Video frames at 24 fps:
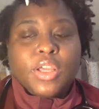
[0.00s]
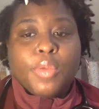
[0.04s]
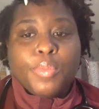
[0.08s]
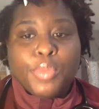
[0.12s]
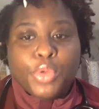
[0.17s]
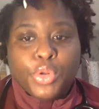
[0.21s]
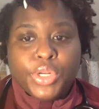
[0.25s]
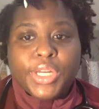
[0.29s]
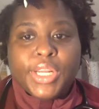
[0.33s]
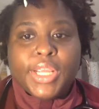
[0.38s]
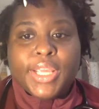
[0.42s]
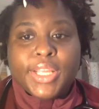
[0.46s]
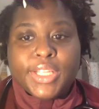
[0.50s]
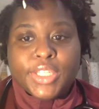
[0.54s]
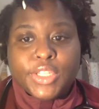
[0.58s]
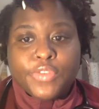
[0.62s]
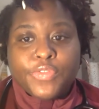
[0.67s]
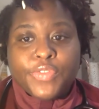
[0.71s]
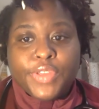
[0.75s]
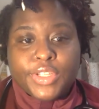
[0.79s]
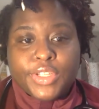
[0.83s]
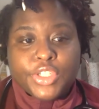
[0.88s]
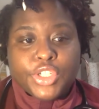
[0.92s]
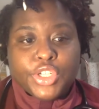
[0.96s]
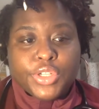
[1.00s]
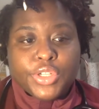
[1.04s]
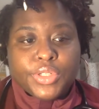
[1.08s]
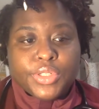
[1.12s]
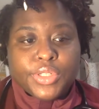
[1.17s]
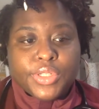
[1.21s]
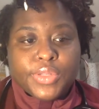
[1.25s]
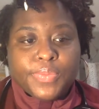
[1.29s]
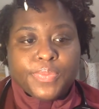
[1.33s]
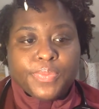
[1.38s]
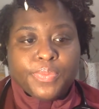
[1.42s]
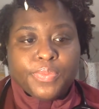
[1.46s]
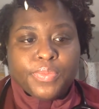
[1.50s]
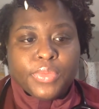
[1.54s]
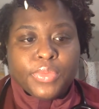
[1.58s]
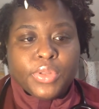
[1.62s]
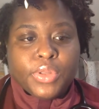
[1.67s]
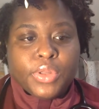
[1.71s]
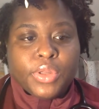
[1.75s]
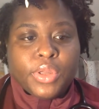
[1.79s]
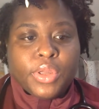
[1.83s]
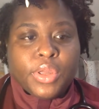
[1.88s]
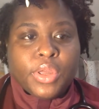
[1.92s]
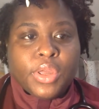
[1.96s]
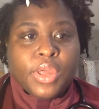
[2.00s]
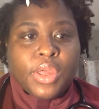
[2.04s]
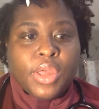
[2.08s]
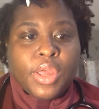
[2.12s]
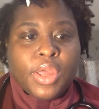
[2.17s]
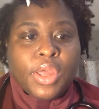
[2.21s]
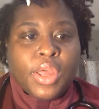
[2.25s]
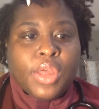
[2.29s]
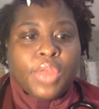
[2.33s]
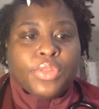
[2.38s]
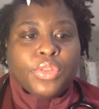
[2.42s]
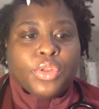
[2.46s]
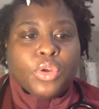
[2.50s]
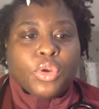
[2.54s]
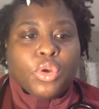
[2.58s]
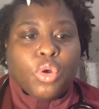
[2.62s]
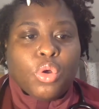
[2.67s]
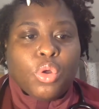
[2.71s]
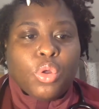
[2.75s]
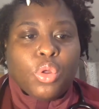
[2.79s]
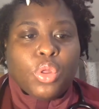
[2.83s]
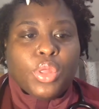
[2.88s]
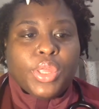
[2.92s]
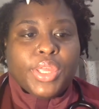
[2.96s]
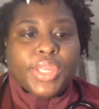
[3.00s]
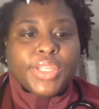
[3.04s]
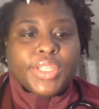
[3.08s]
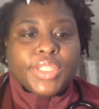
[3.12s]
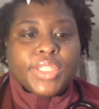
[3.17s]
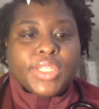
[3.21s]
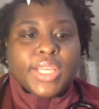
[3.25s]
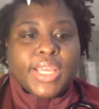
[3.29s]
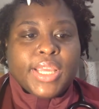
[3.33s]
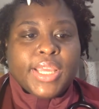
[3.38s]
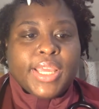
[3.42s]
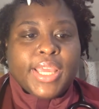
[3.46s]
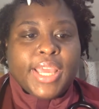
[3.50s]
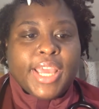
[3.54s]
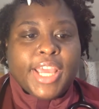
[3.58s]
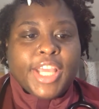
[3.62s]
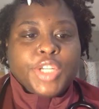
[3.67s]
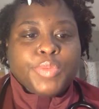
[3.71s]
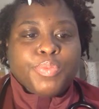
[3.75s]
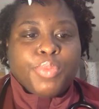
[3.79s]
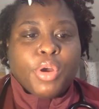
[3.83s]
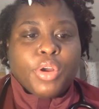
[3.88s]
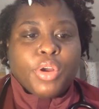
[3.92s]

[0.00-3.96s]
community interventions. The goal is to engage